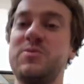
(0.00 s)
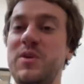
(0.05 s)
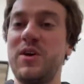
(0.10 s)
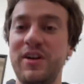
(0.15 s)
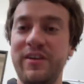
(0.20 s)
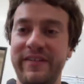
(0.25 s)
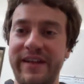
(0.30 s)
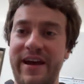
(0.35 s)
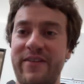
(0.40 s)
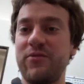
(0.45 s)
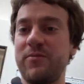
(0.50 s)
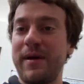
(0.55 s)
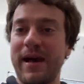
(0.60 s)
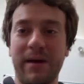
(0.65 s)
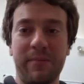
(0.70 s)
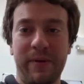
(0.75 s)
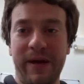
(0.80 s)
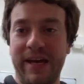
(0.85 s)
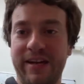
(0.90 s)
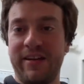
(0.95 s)
We don't even have a Mega
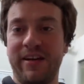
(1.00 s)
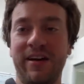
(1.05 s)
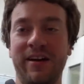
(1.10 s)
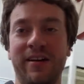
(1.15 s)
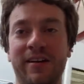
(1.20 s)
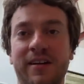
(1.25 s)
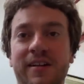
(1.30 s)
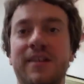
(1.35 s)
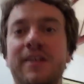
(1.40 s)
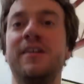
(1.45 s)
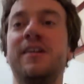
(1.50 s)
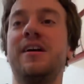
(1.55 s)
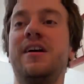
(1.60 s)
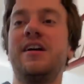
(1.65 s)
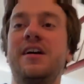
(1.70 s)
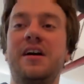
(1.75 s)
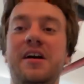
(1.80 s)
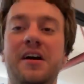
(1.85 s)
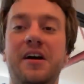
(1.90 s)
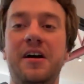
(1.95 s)
Panda.
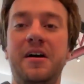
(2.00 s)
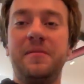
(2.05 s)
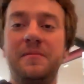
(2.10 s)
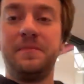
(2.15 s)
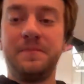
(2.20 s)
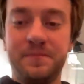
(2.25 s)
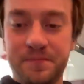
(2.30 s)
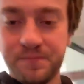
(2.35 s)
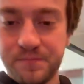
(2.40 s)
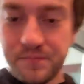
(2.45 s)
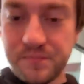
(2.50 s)
Um,